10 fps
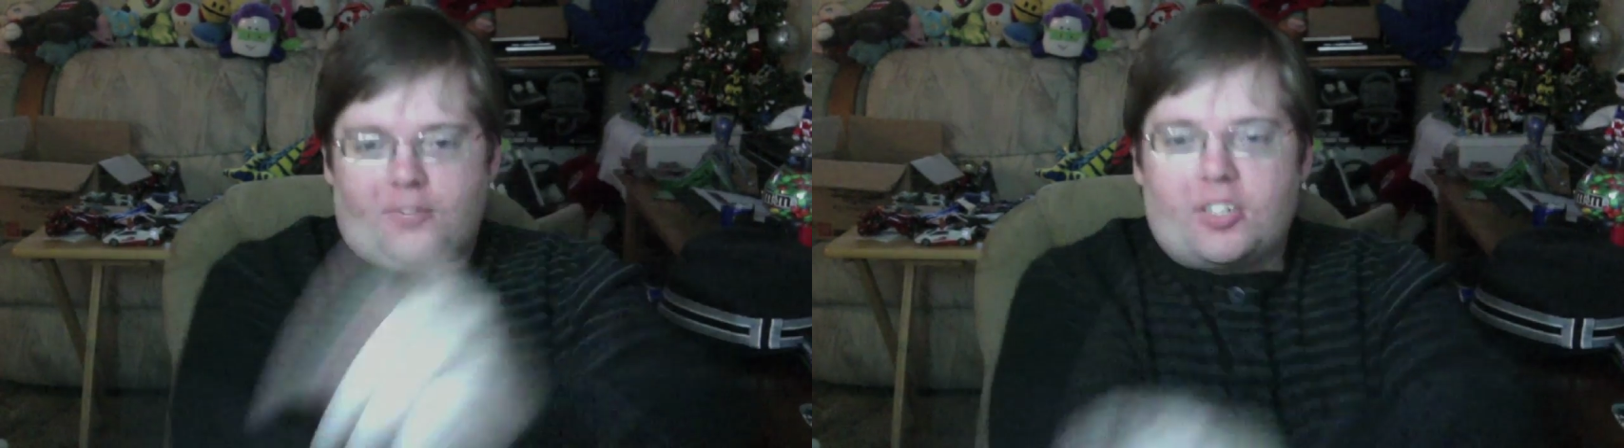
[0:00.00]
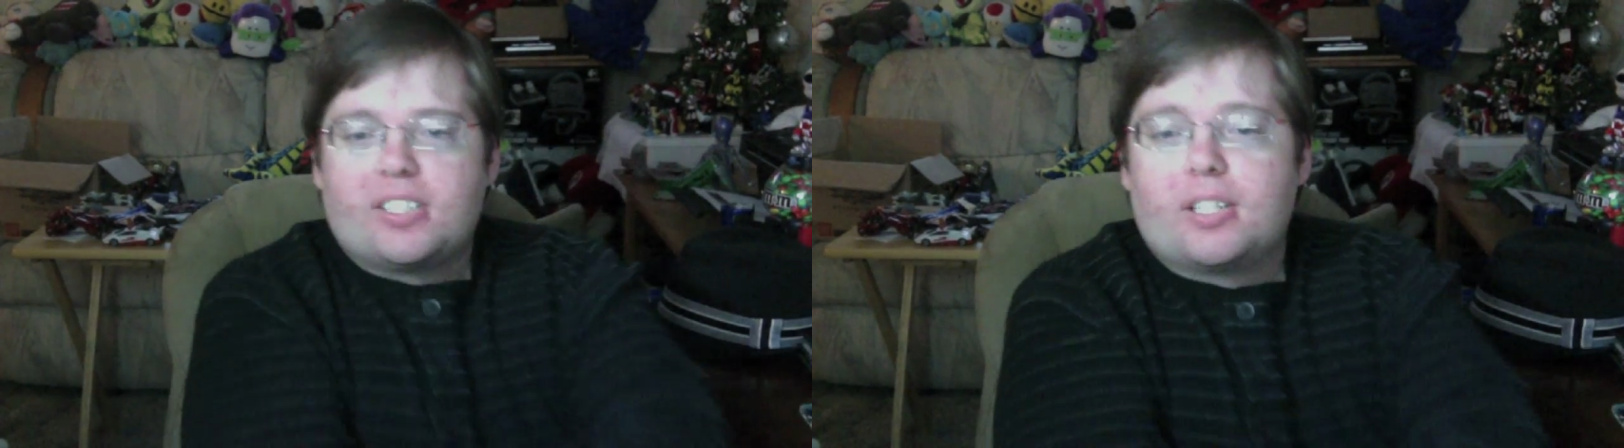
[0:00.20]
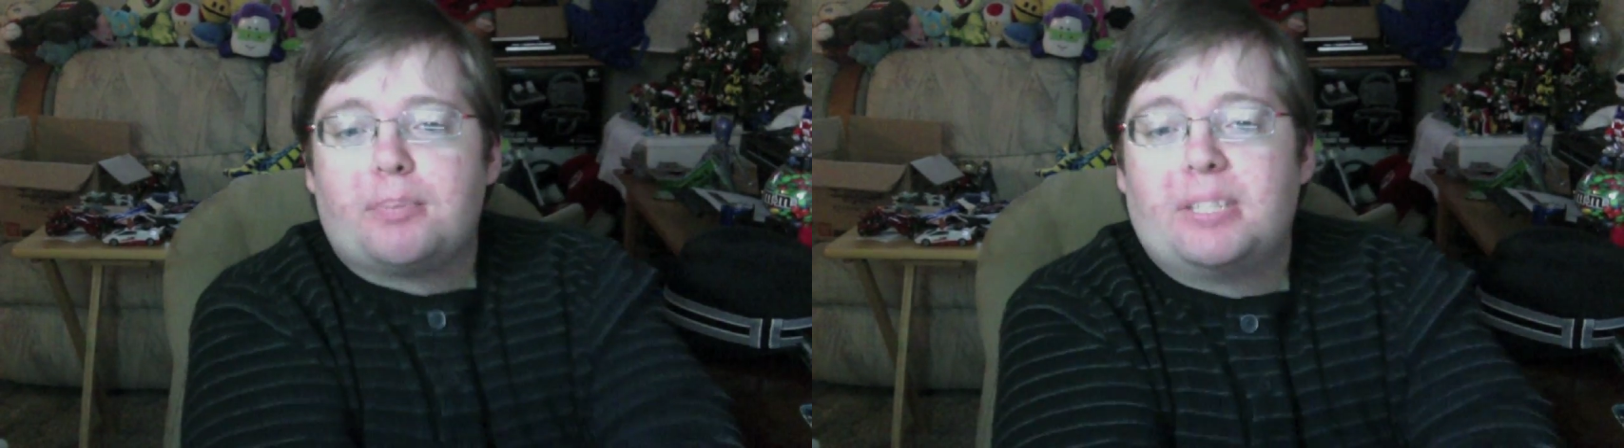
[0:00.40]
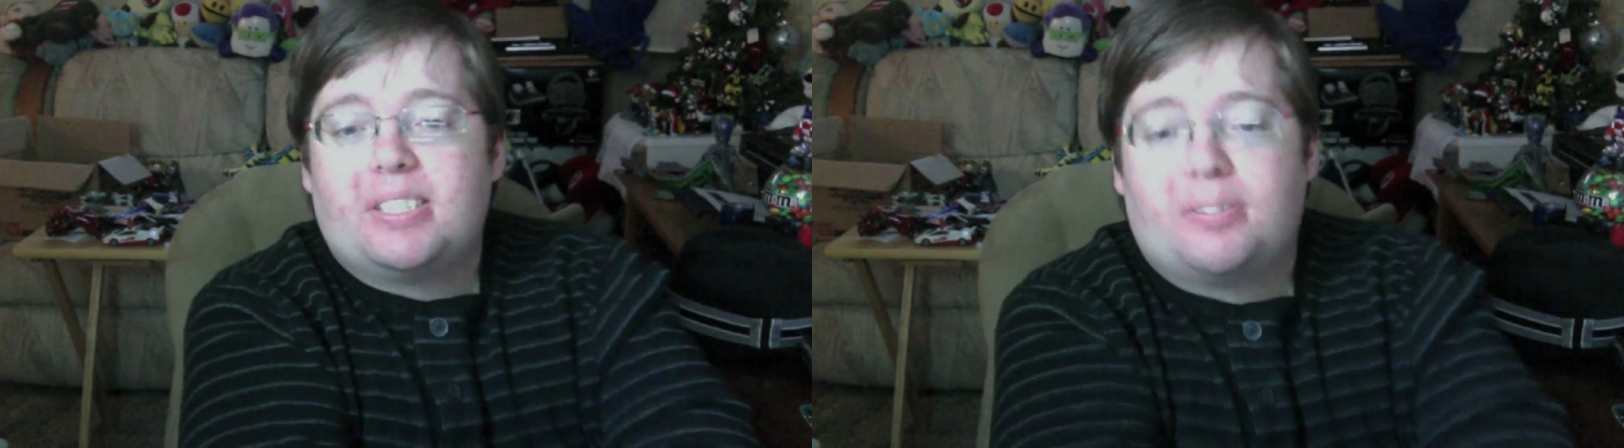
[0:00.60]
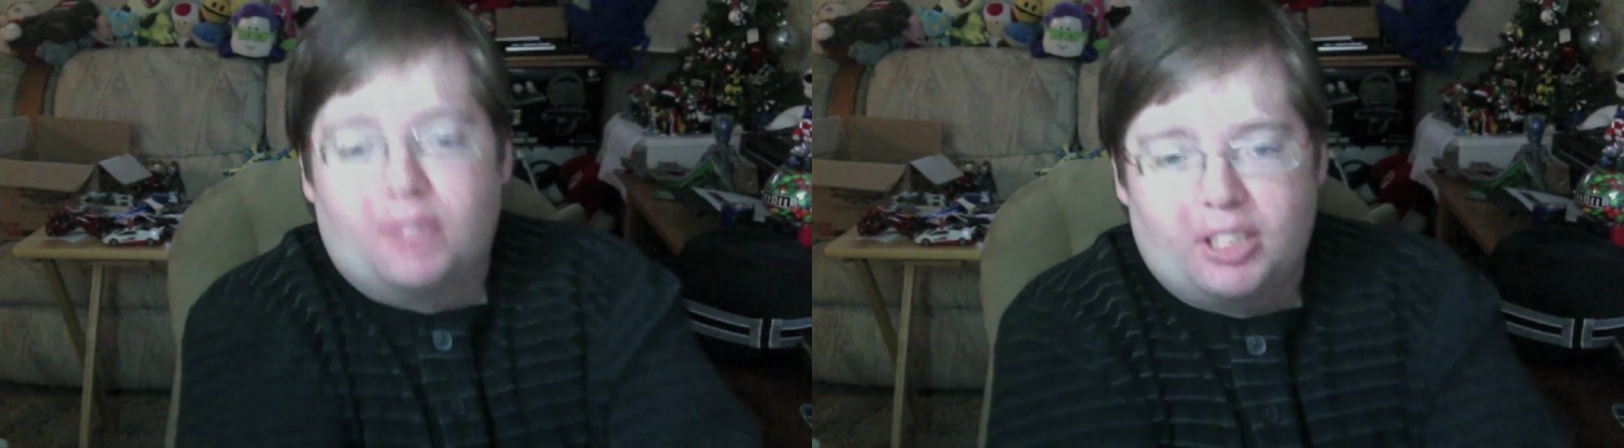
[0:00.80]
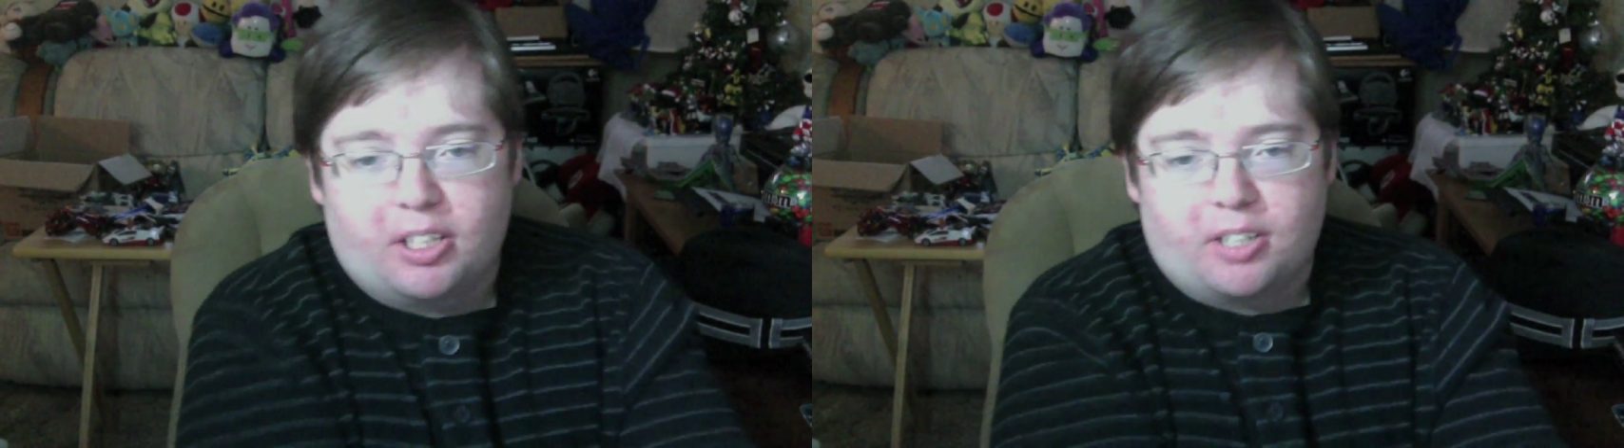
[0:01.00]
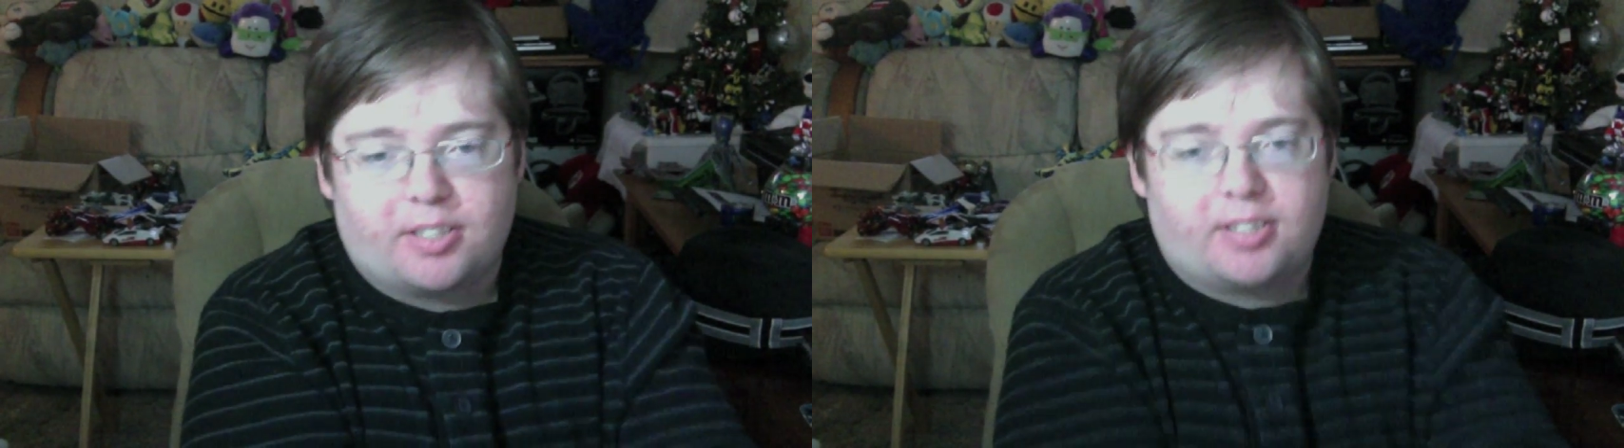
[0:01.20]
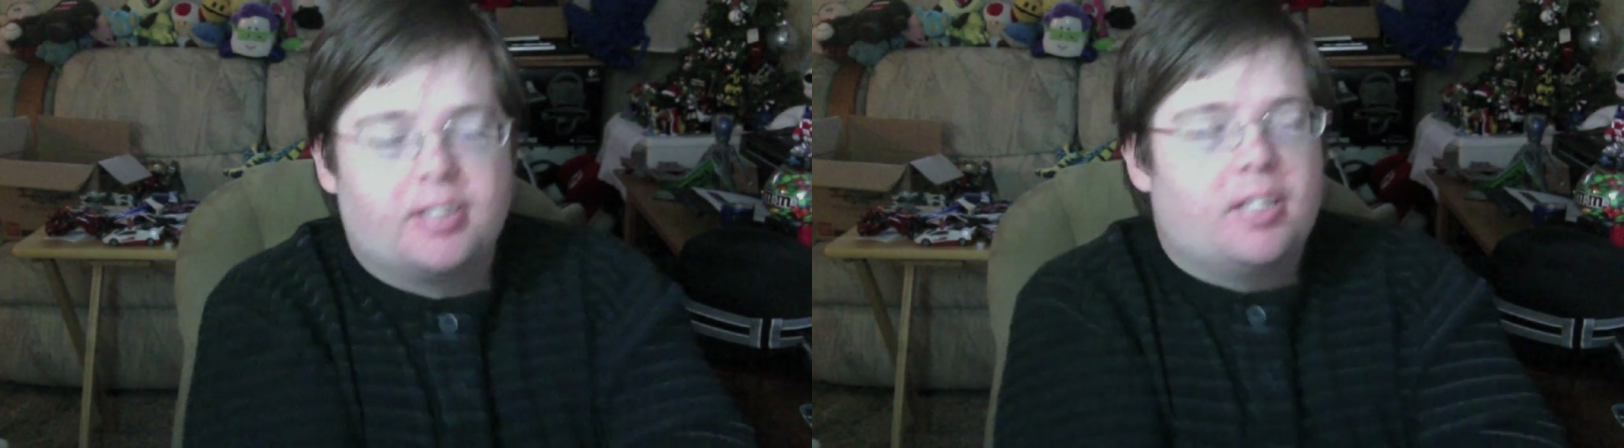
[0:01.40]
first up is figure
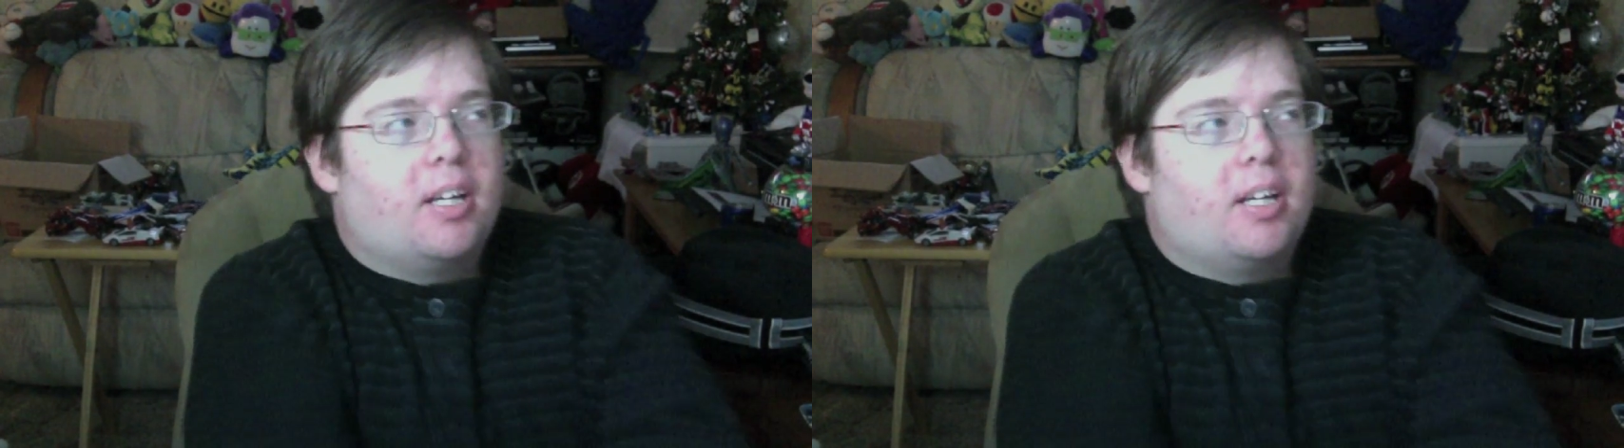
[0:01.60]
arts.